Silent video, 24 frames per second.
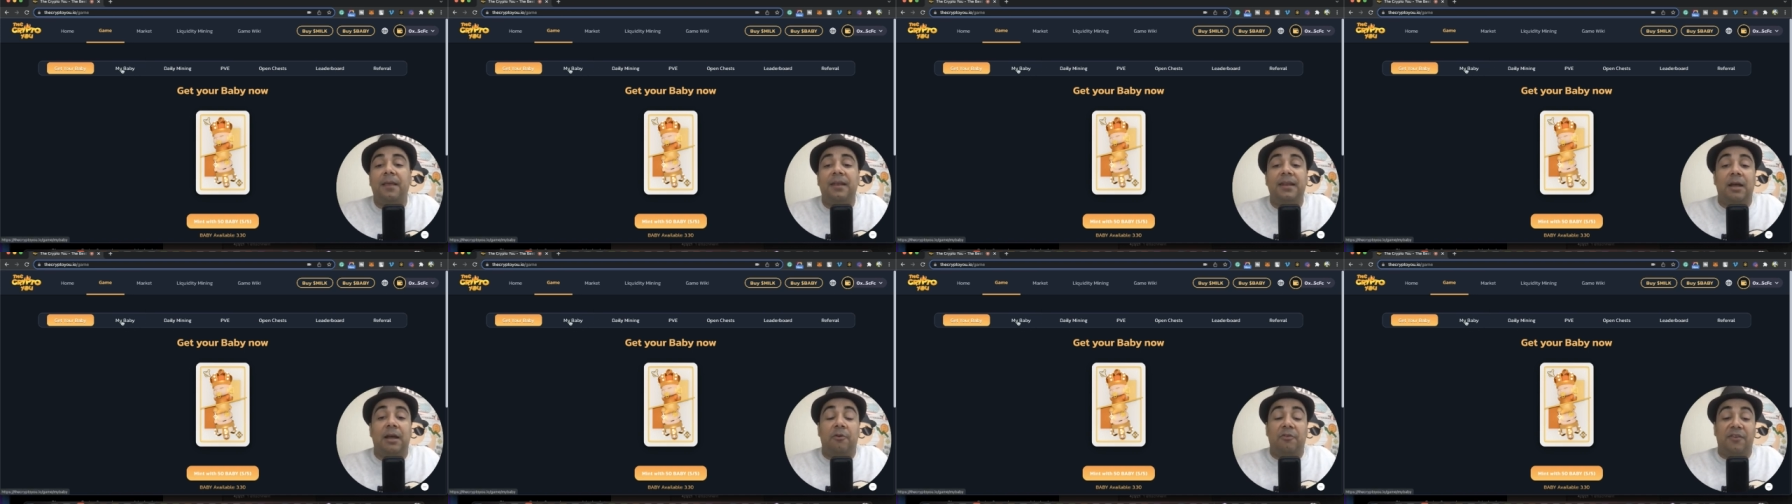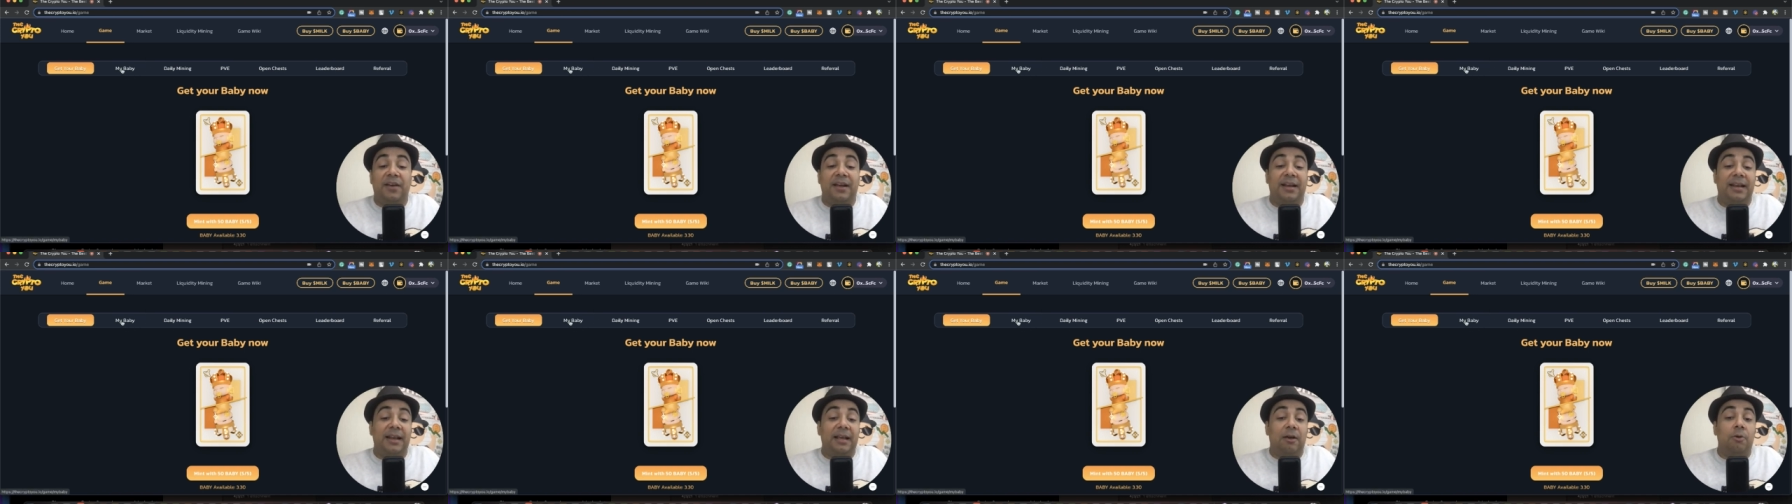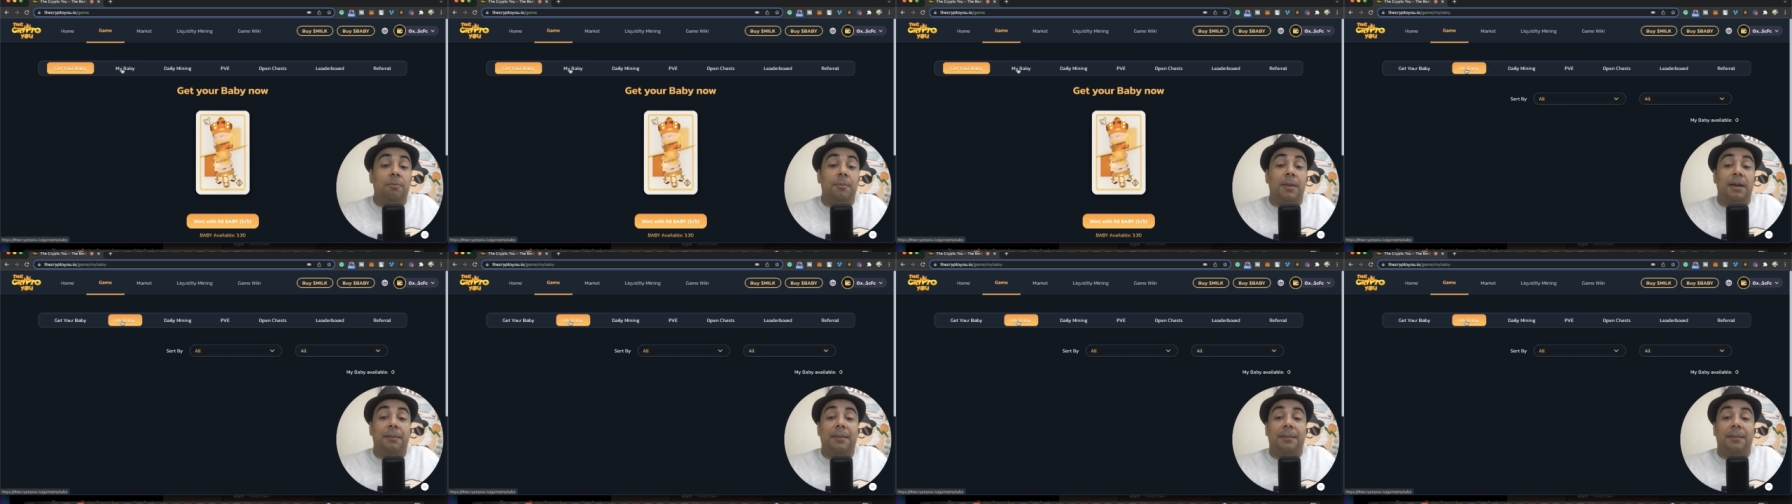Now, if I click
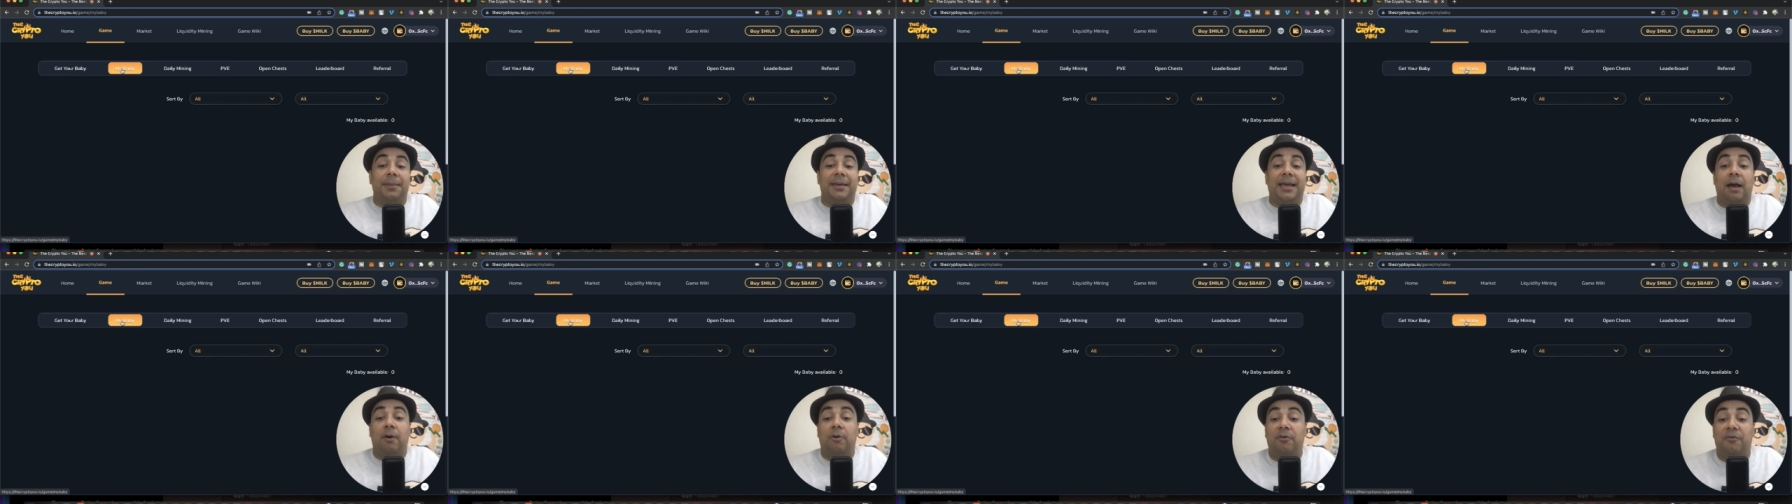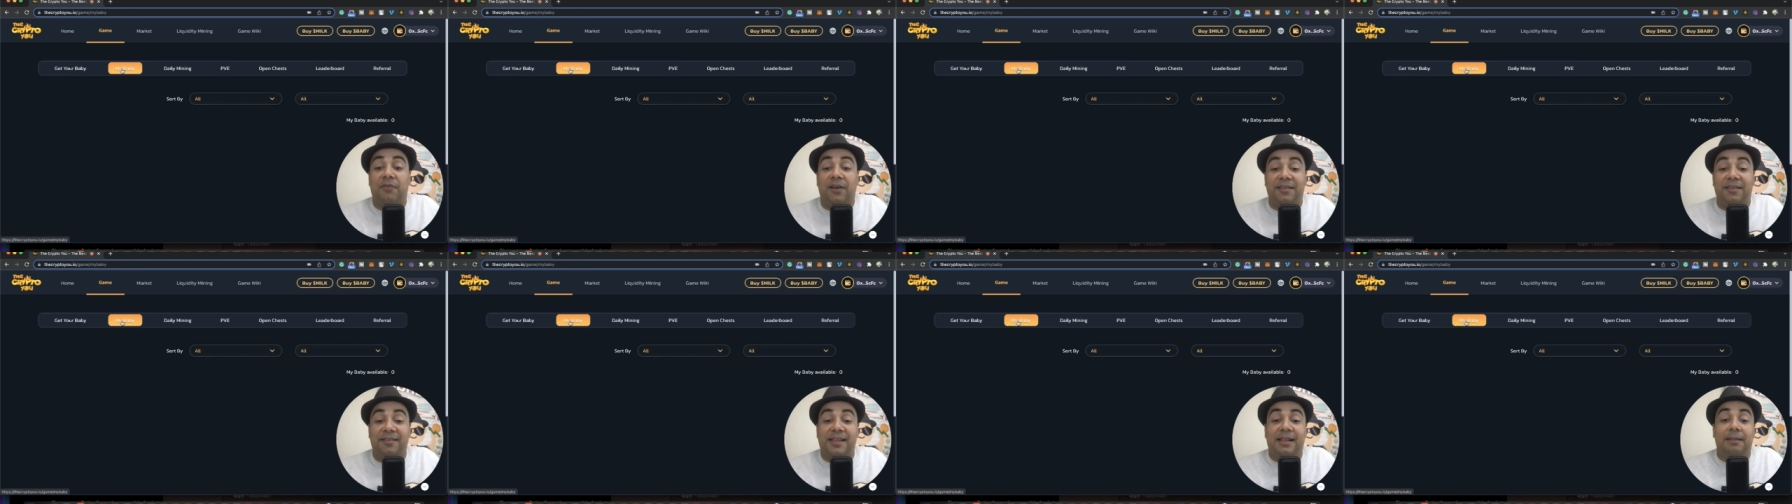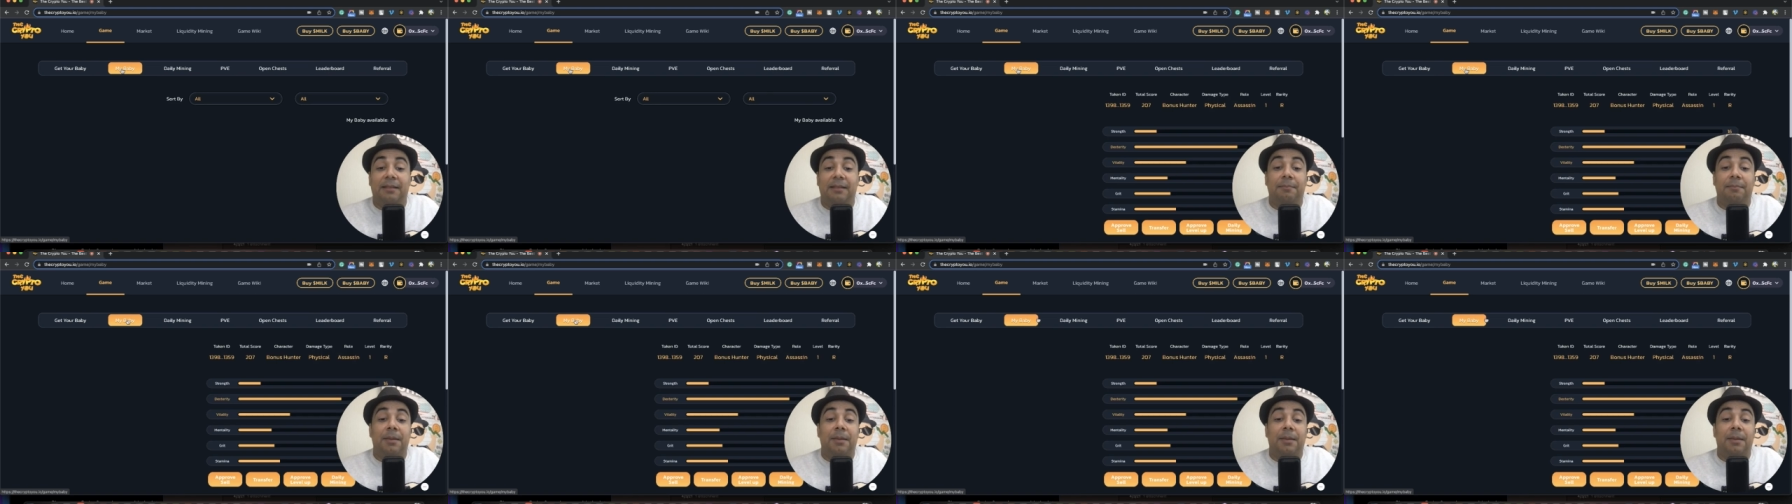on my baby, I will find that
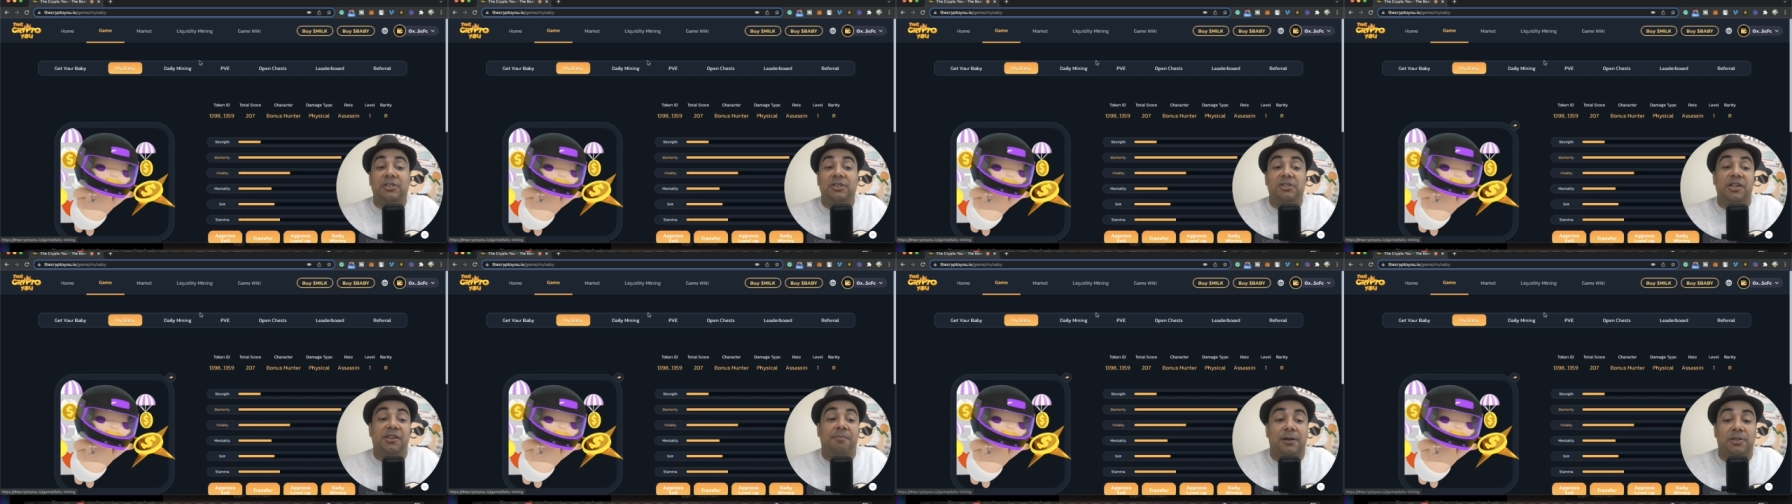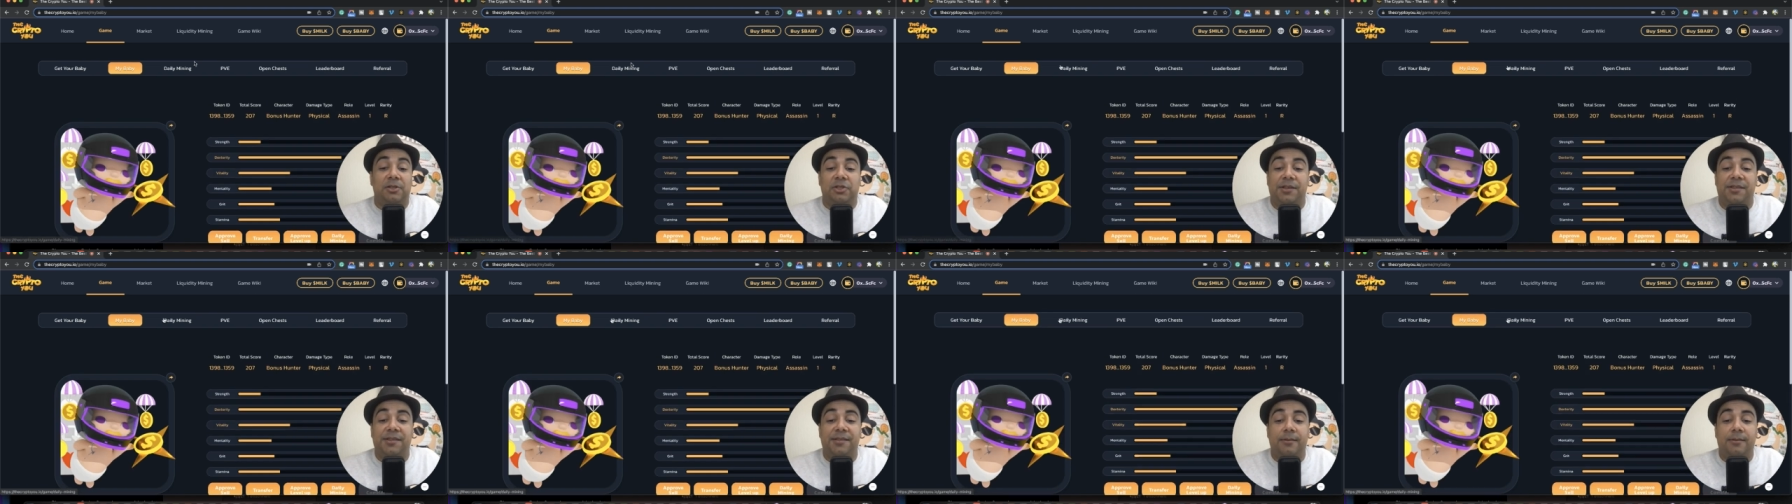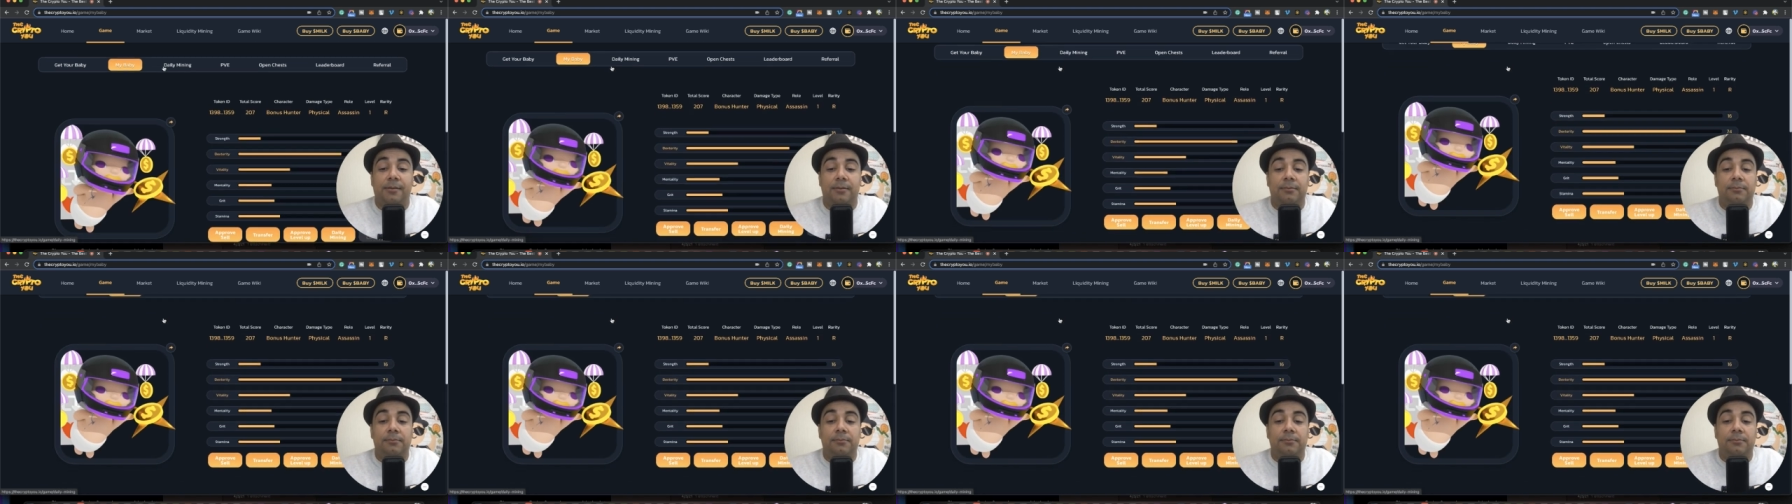baby I just purchased.